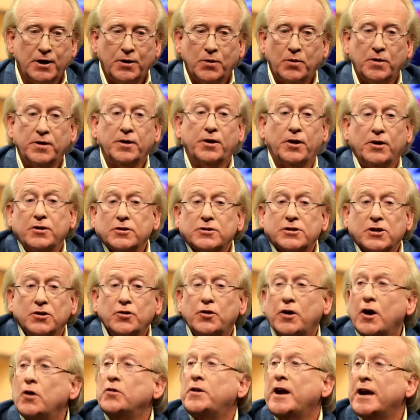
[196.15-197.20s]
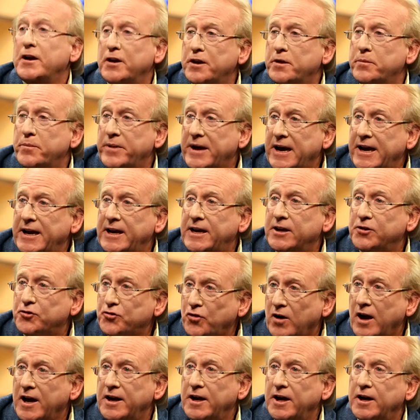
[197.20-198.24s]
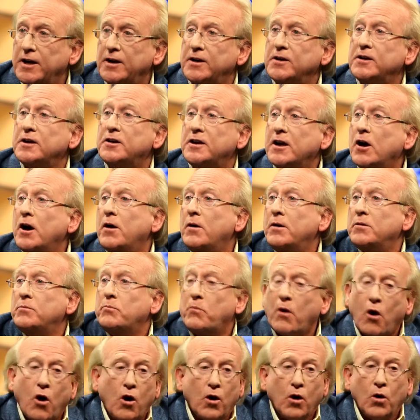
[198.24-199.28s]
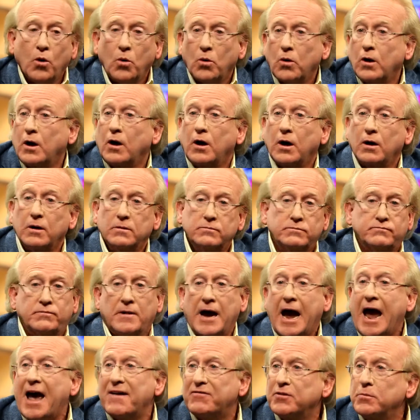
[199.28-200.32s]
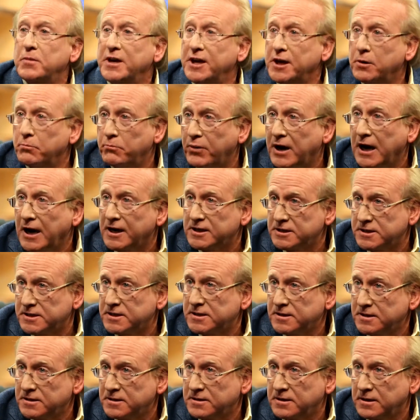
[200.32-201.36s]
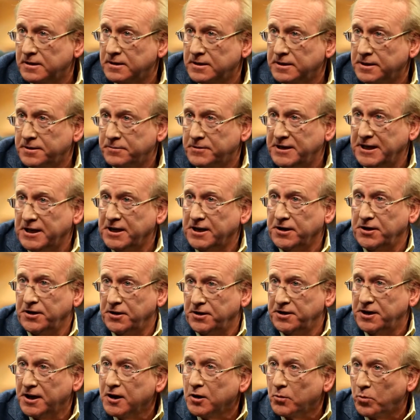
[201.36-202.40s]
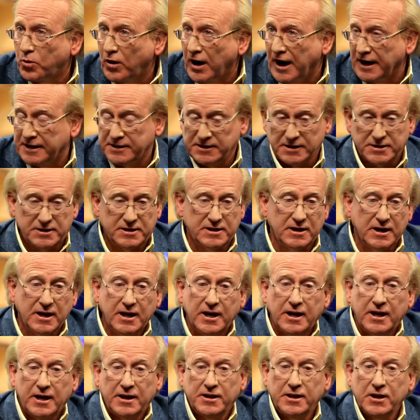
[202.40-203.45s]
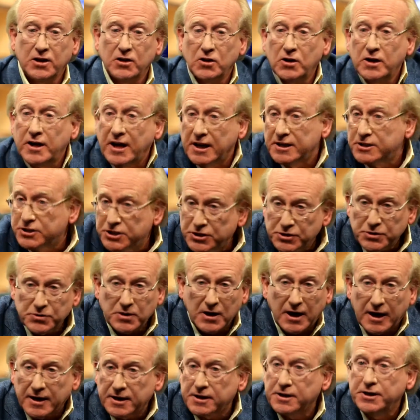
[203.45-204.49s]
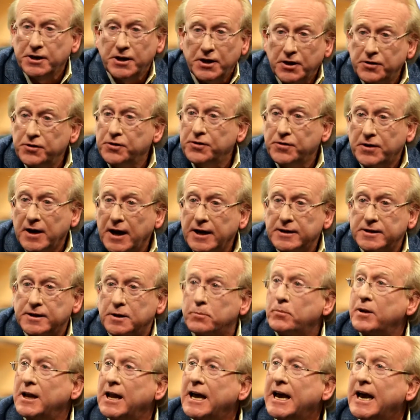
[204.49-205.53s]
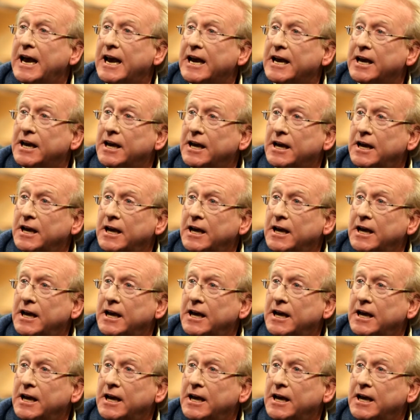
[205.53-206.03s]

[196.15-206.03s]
Well, so go down to the bank and try to borrow $500,000 to get into a dental practice. They'll look at you like, you know, you got the plague